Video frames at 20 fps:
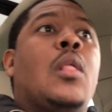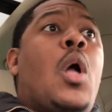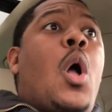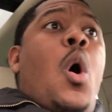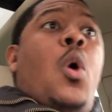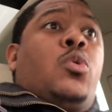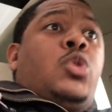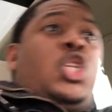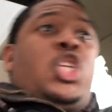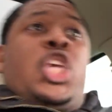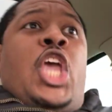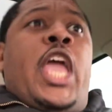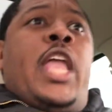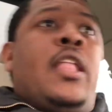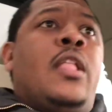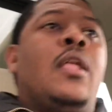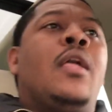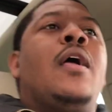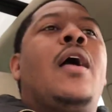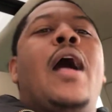Oh, shit.
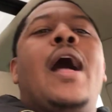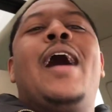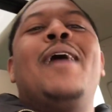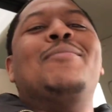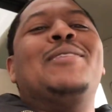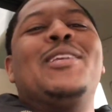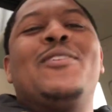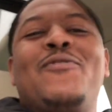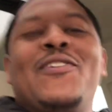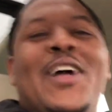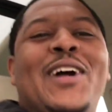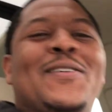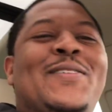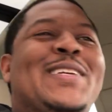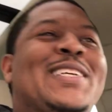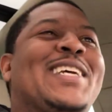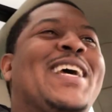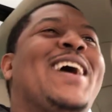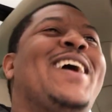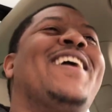I'm just fucking with
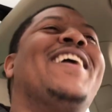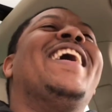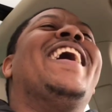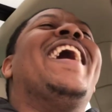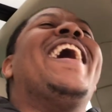y'all.